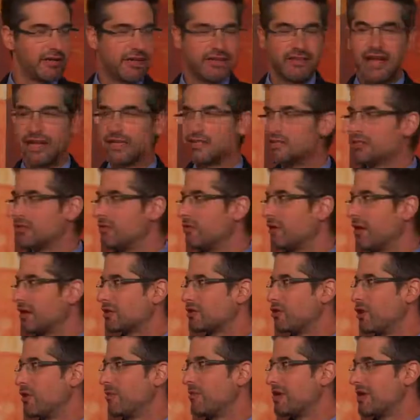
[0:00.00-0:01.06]
Okay, that's due
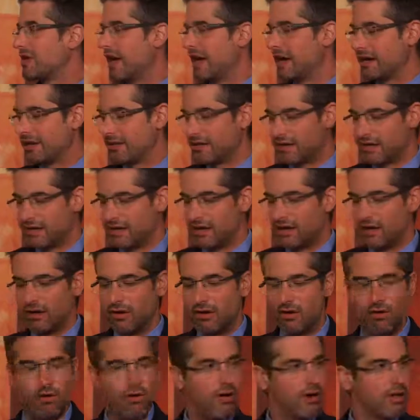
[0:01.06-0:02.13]
October 9th.
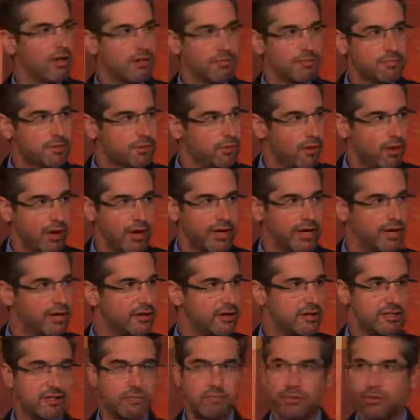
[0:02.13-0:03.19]
All
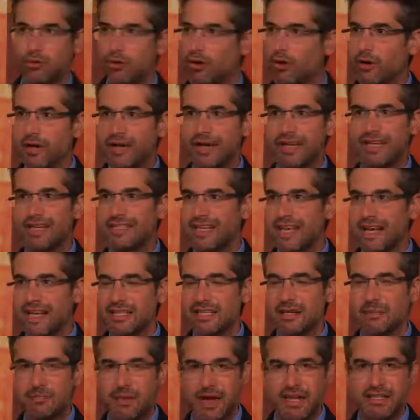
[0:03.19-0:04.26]
employers, employees,
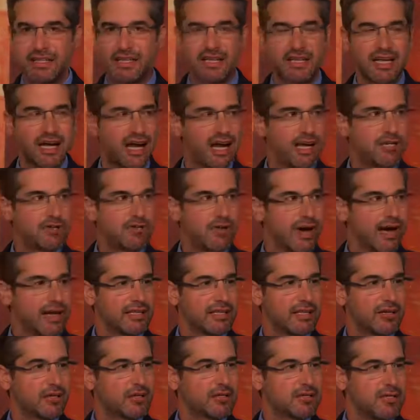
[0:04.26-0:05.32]
independent
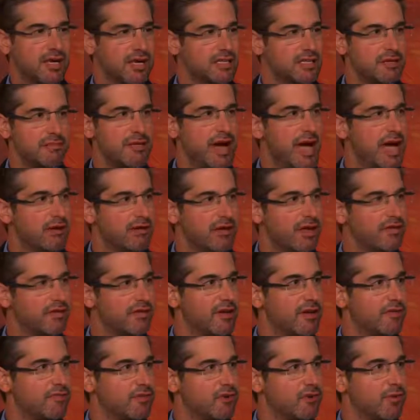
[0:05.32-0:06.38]
contractors, doesn't matter
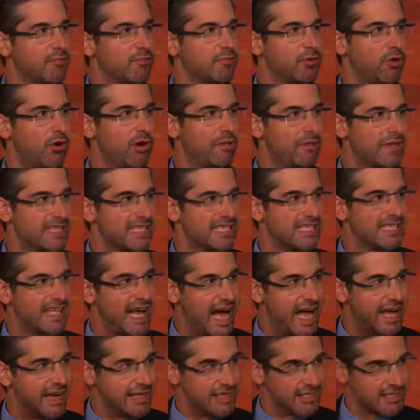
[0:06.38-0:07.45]
even of your employment
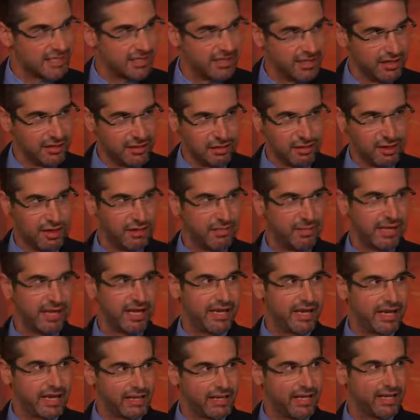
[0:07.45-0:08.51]
status. You could
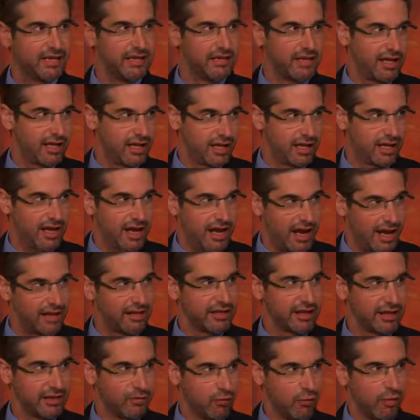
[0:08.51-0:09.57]
be an illegal
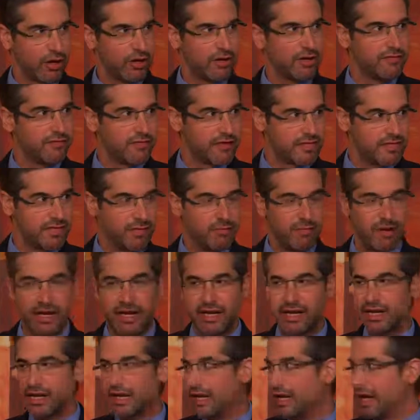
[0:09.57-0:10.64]
alien working for
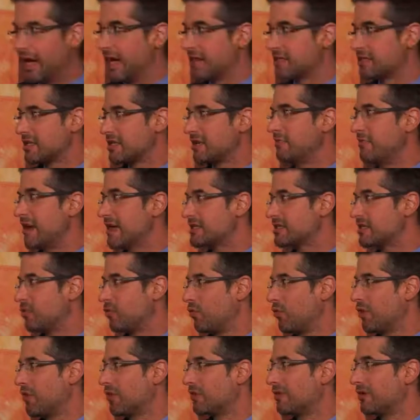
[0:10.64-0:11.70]
somebody as a
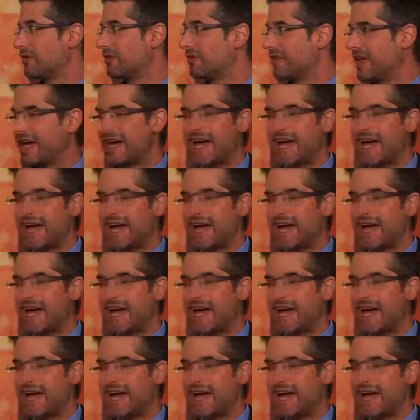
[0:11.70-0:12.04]
domestic worker.